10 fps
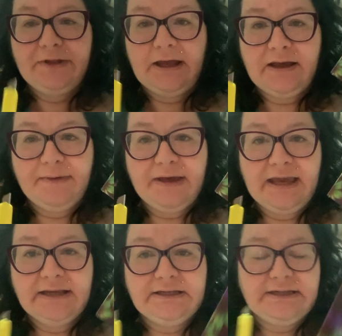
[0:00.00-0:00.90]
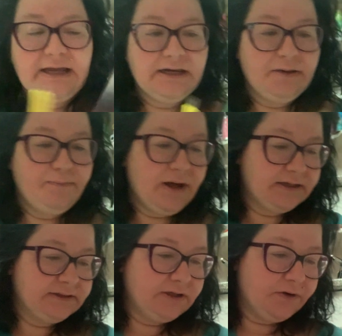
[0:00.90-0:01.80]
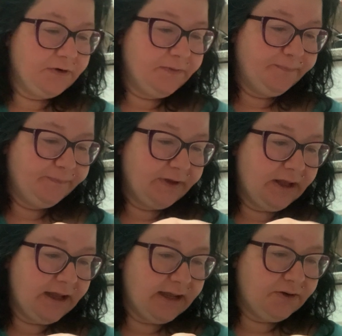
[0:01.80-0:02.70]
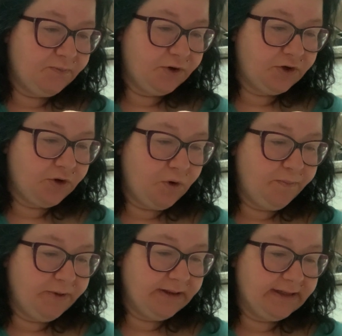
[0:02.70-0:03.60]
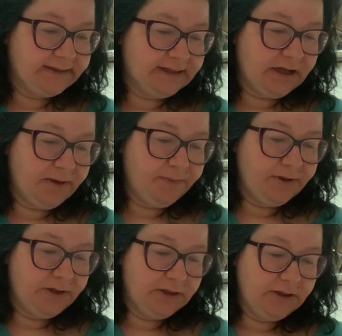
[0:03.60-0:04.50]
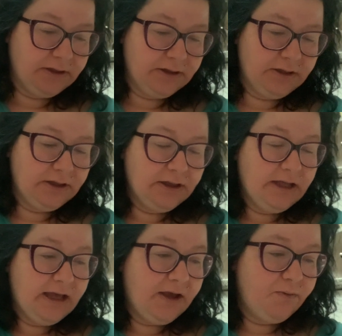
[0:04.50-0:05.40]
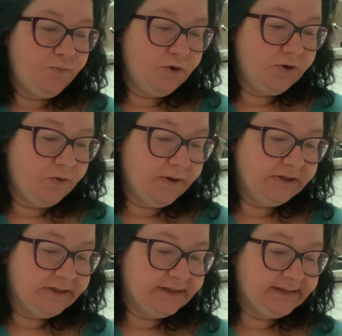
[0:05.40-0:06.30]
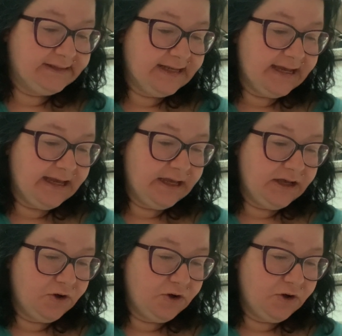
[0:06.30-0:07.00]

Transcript: I got my handy dandy box cutter and we're going to open this up and we're going to see